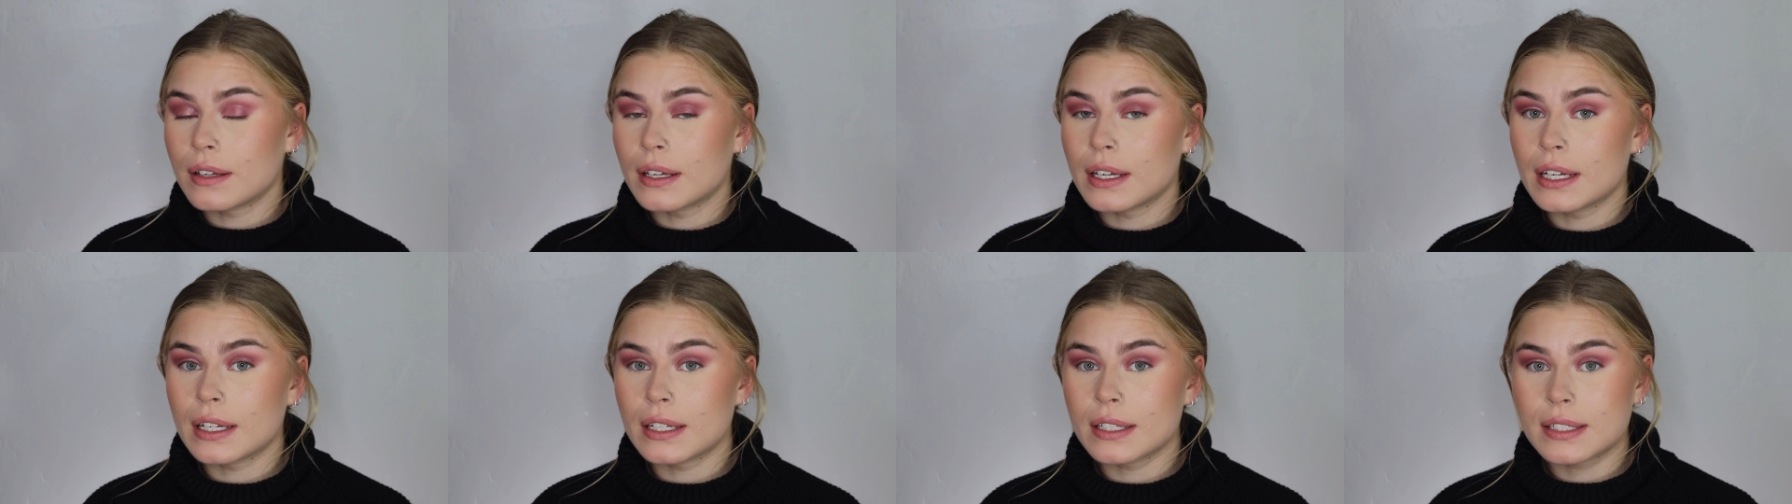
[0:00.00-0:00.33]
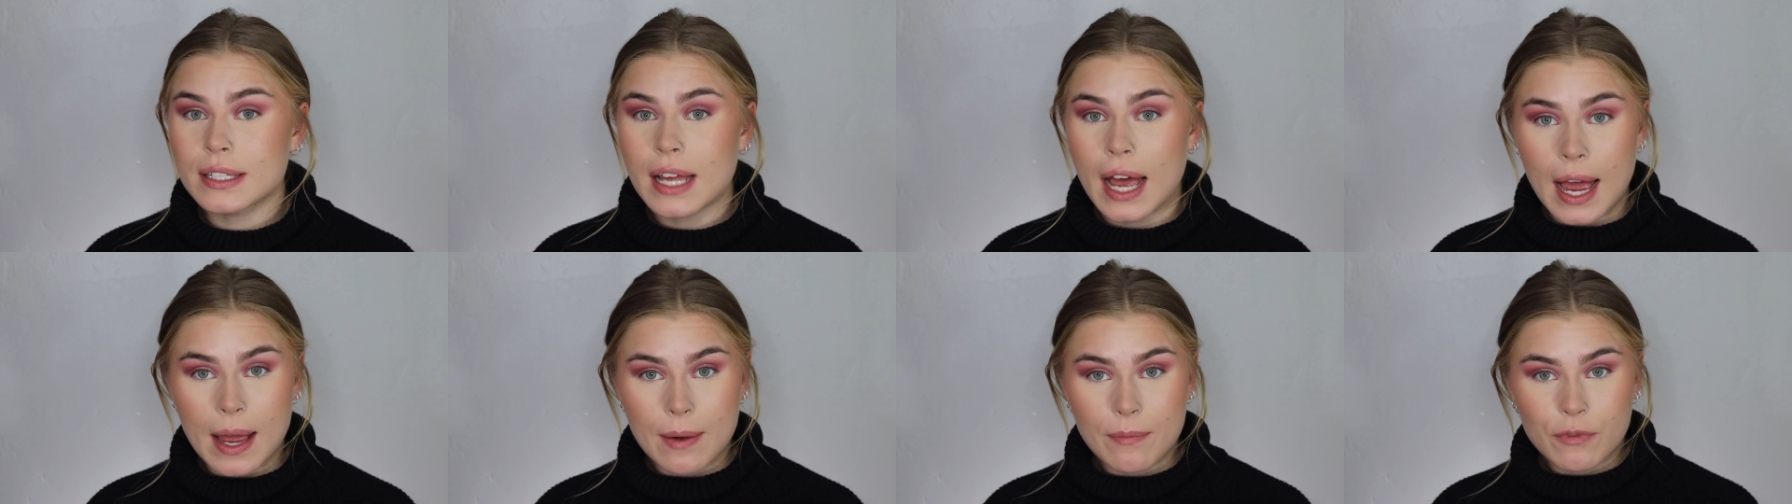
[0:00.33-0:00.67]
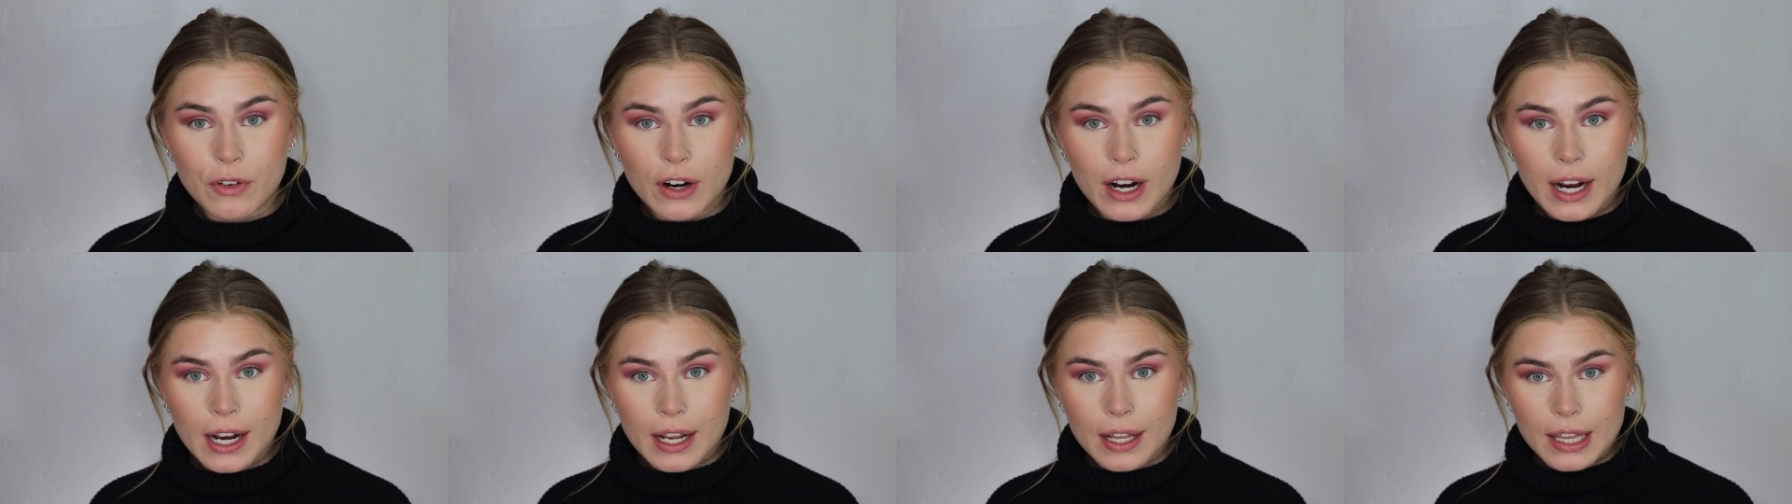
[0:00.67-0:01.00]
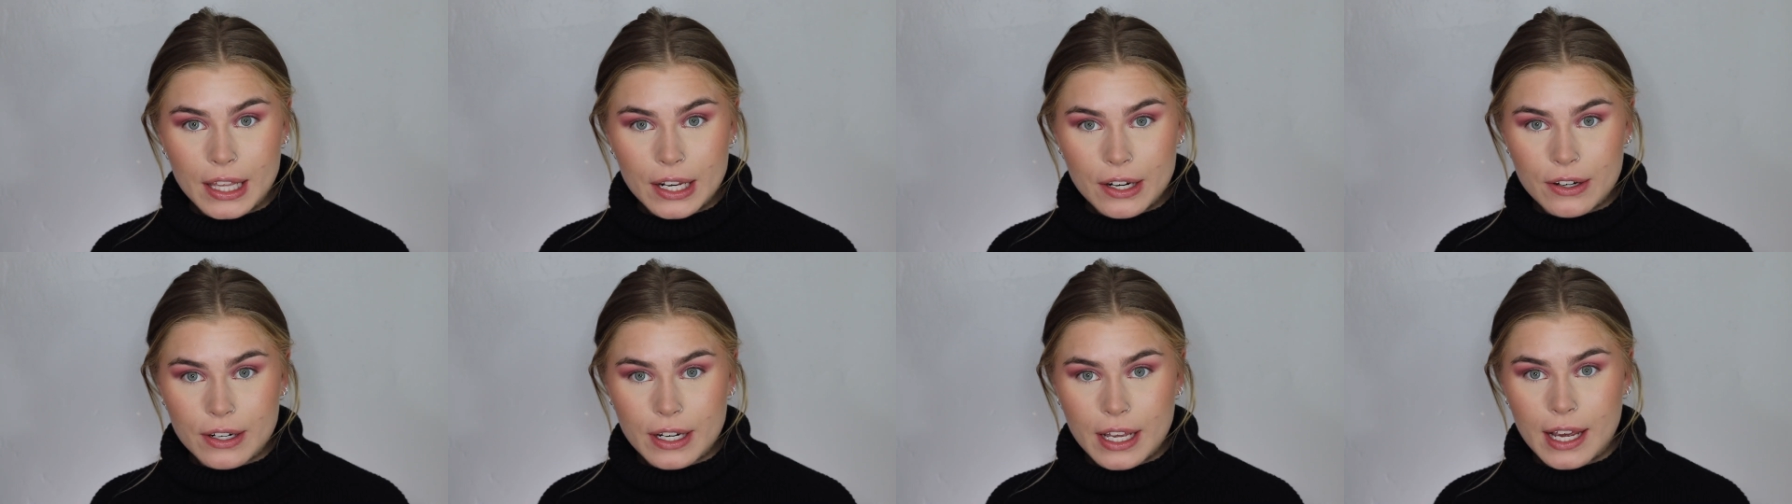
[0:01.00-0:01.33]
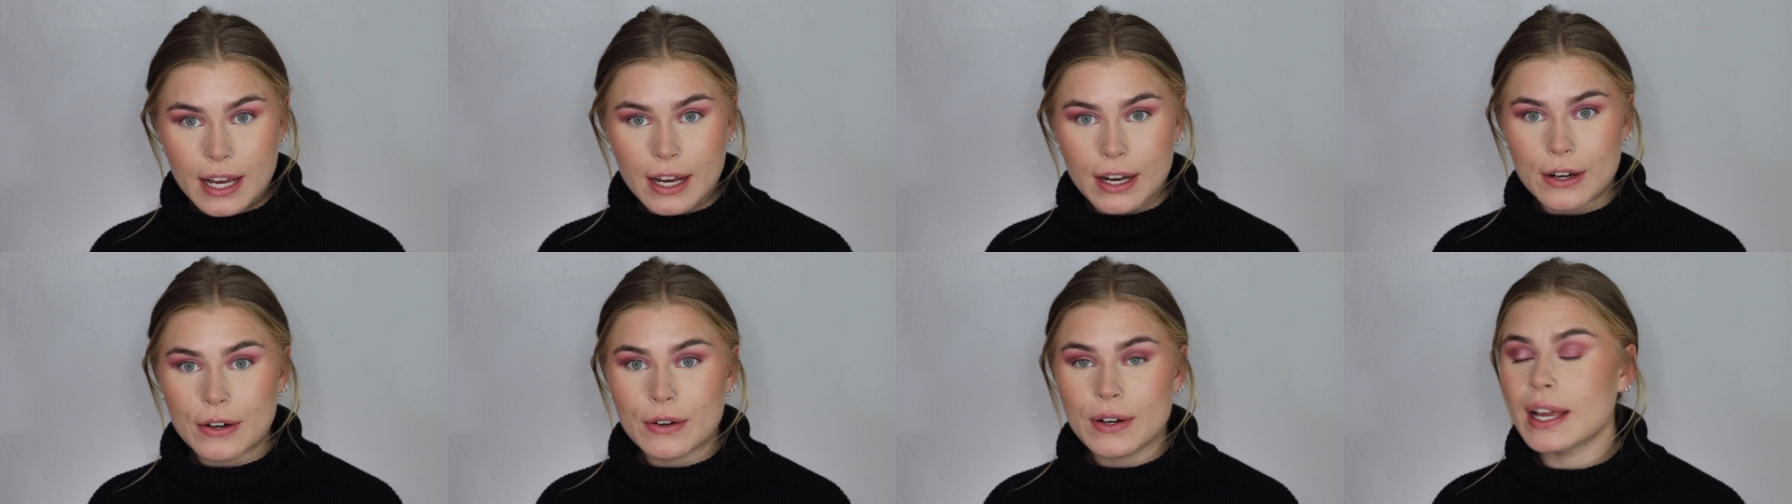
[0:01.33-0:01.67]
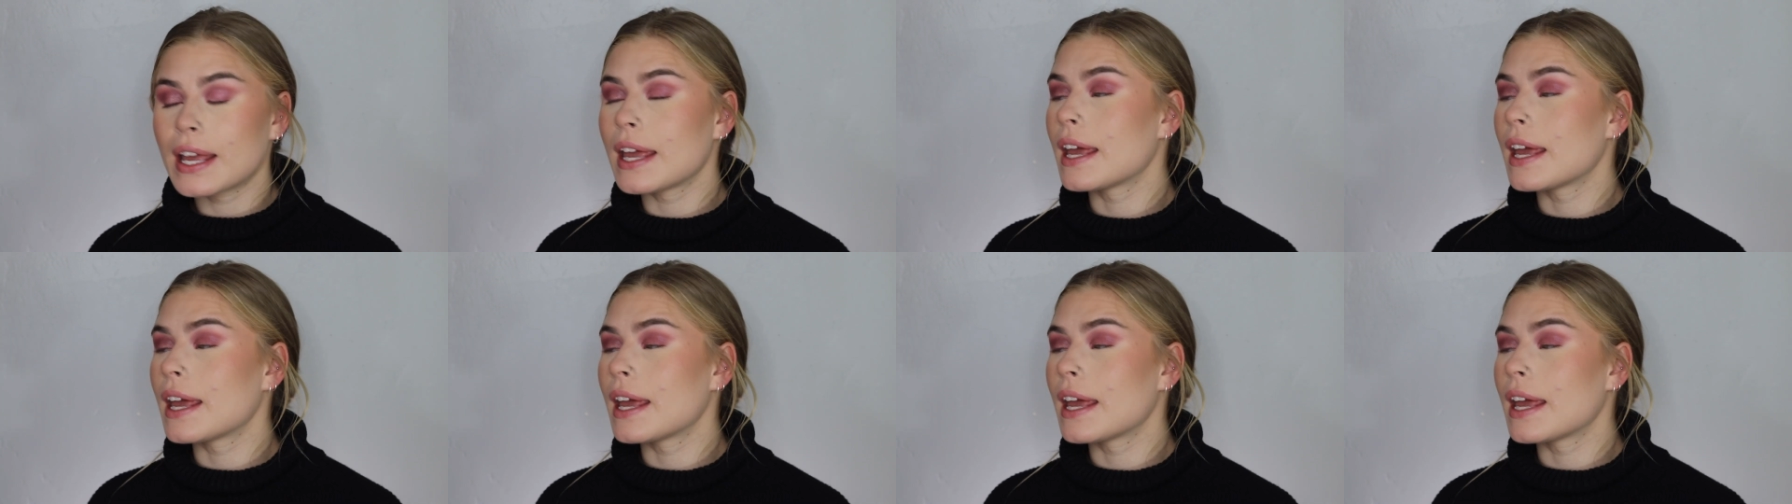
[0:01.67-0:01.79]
It's time for highlighter now,